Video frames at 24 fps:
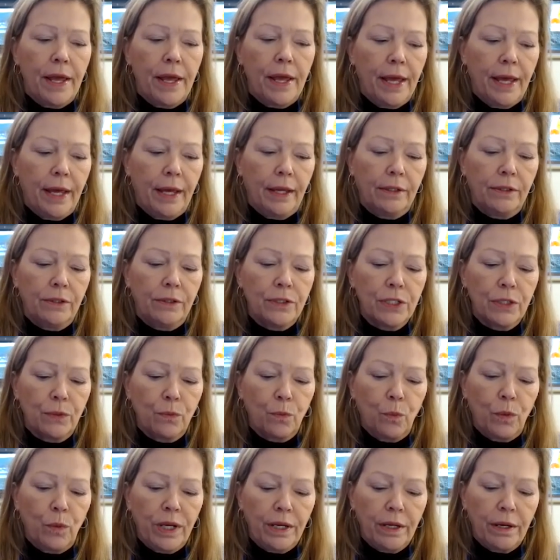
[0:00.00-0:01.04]
And
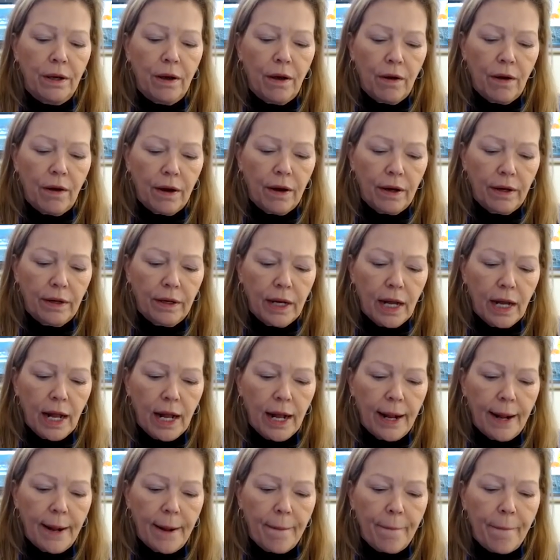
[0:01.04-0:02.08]
we are,
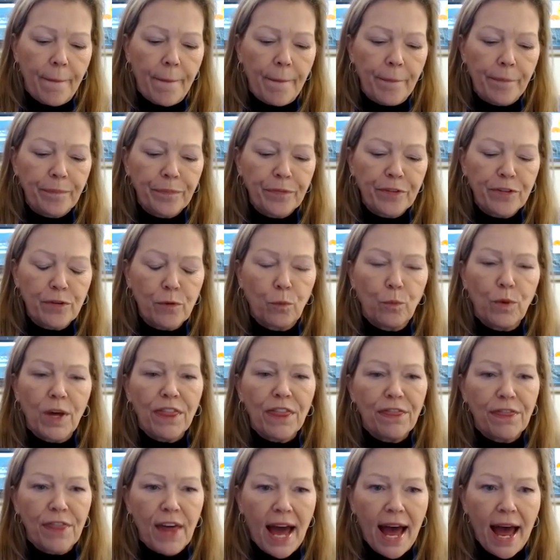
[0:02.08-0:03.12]
so
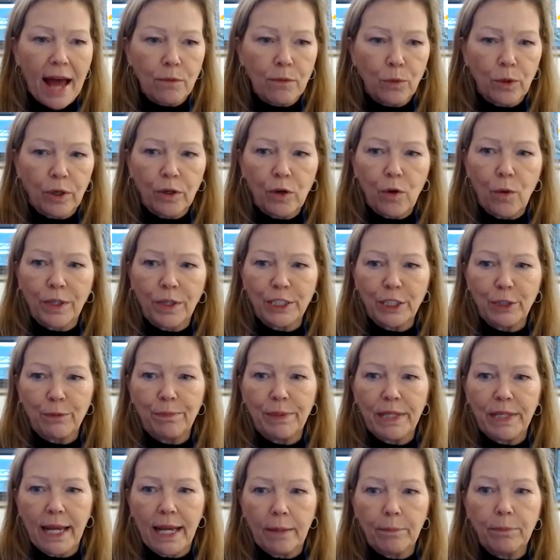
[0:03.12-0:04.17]
with that, we're going to
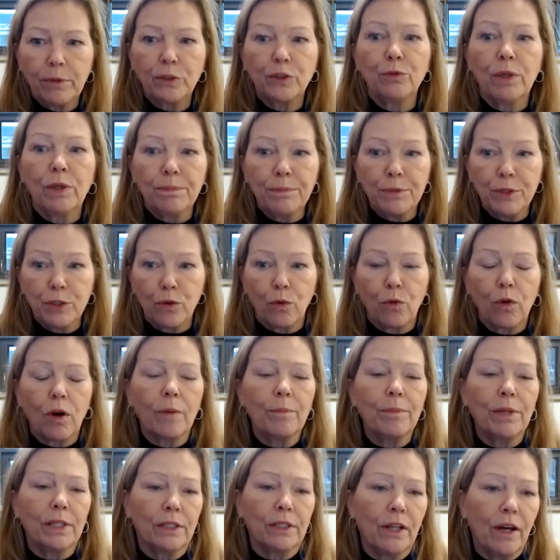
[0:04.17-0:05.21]
be able to
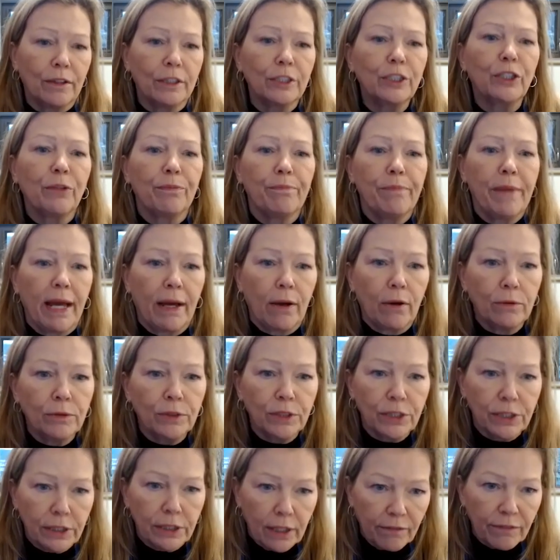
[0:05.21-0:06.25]
absorb a large
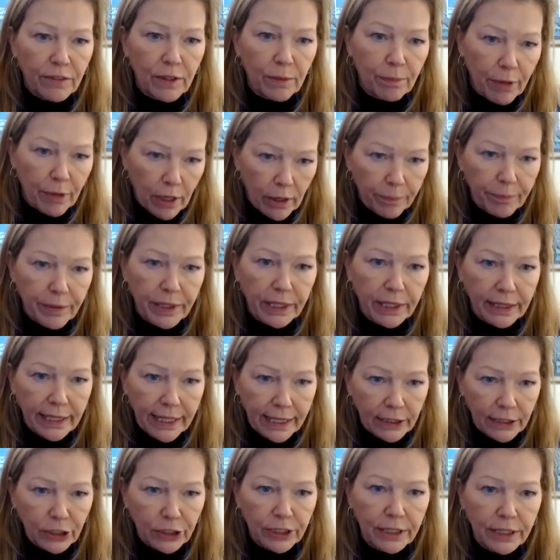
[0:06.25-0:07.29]
amount of the
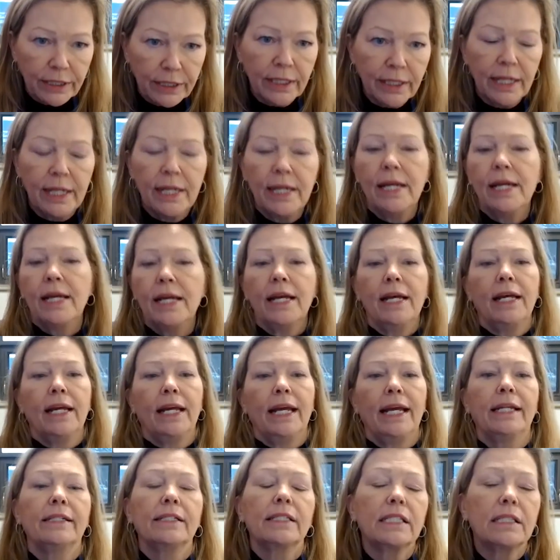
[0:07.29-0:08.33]
population
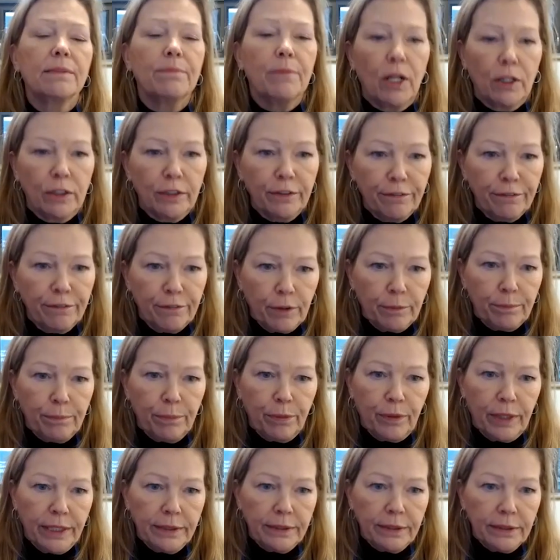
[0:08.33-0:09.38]
in a smaller
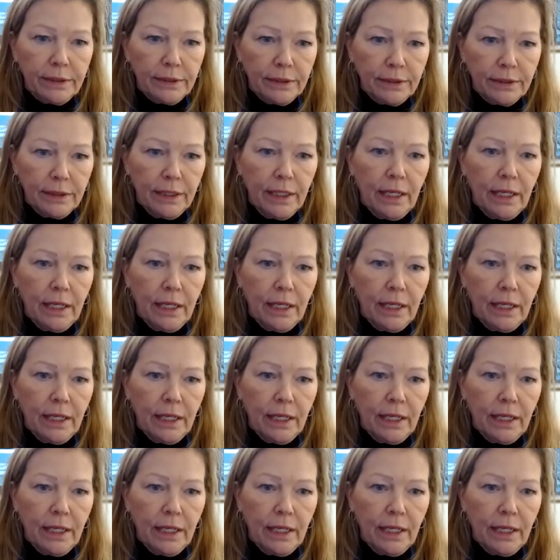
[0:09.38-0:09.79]
footprint,